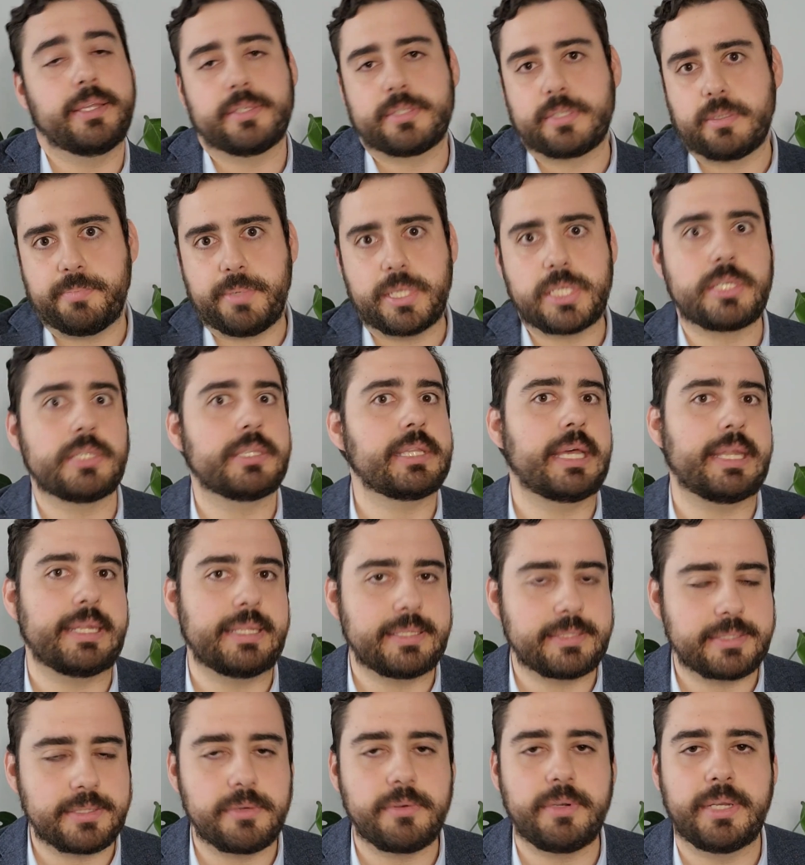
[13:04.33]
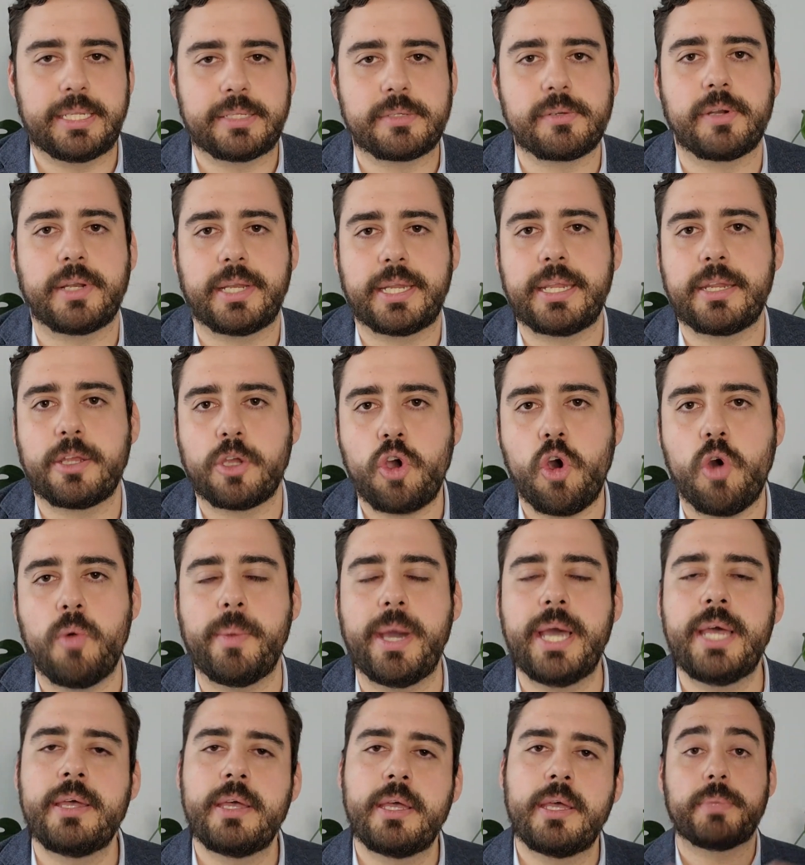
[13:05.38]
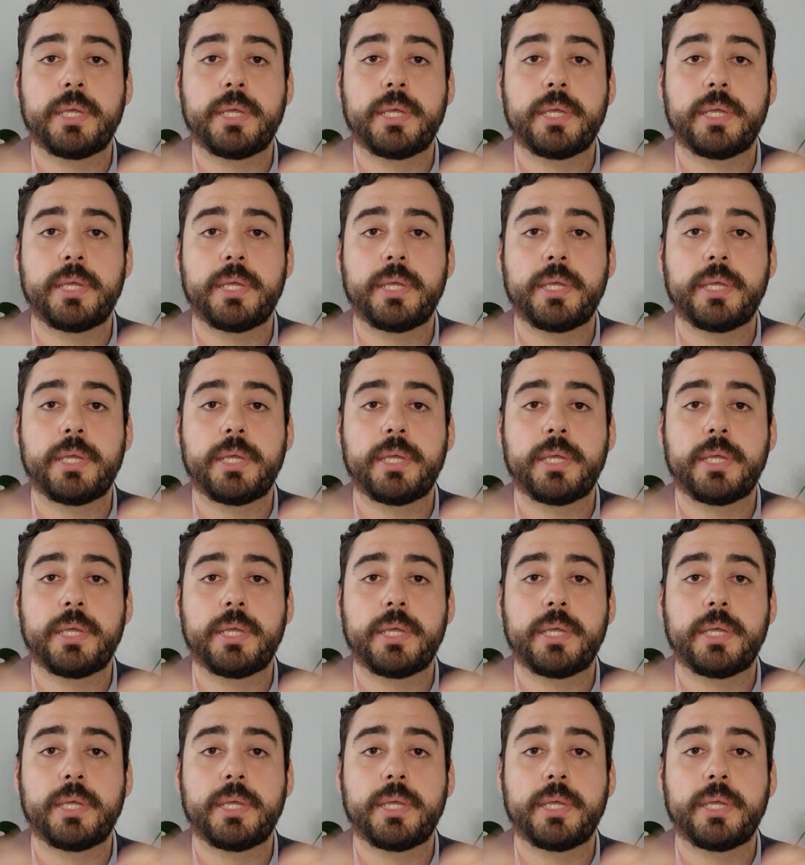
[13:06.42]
it's a patient that is literally in coma